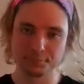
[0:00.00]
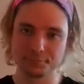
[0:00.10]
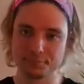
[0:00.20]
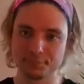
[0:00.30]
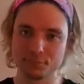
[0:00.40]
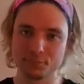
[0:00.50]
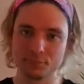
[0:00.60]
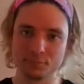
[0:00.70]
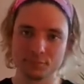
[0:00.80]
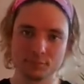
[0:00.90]

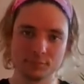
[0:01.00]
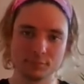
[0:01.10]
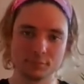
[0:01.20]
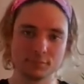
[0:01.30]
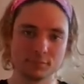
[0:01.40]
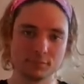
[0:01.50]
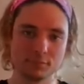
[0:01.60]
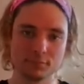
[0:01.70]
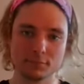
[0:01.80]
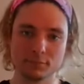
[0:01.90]

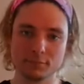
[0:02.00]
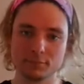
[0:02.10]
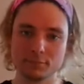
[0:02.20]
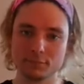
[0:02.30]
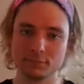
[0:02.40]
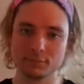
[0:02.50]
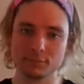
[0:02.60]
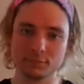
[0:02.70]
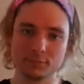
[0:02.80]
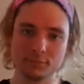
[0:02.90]

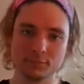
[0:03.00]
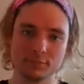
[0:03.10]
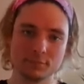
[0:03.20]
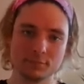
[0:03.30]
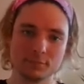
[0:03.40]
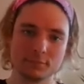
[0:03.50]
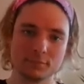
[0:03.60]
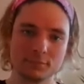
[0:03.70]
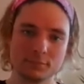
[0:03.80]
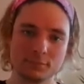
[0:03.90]

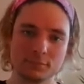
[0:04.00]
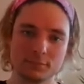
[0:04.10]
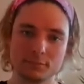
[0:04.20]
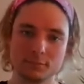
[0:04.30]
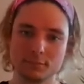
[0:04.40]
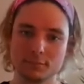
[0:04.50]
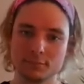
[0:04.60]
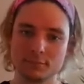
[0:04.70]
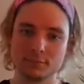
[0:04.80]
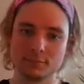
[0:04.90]

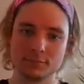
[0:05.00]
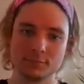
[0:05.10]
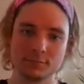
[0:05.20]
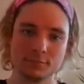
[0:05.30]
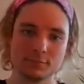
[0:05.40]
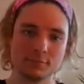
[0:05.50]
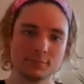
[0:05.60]
[no speech]